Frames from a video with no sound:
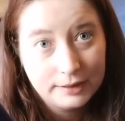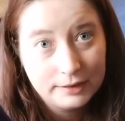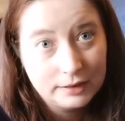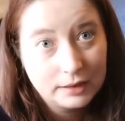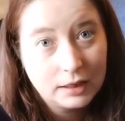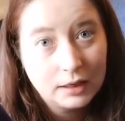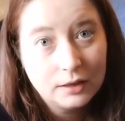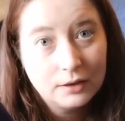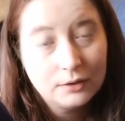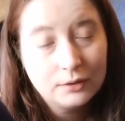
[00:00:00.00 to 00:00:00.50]

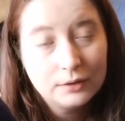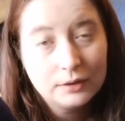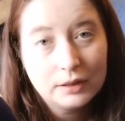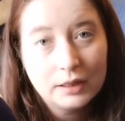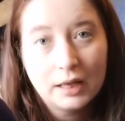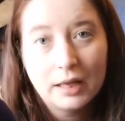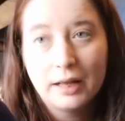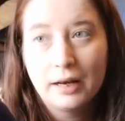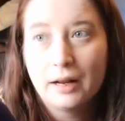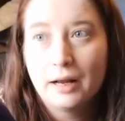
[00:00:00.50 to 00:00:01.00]
indigo
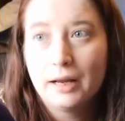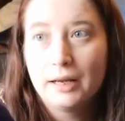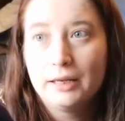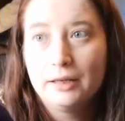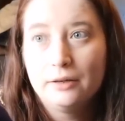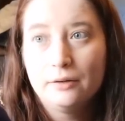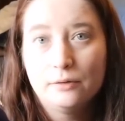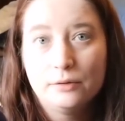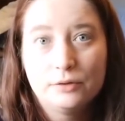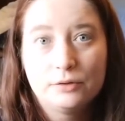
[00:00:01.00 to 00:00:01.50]
that I
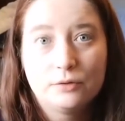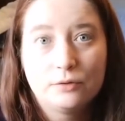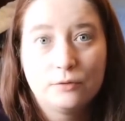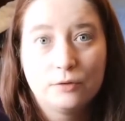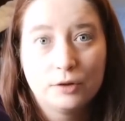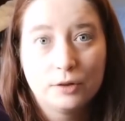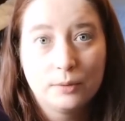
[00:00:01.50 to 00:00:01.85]
used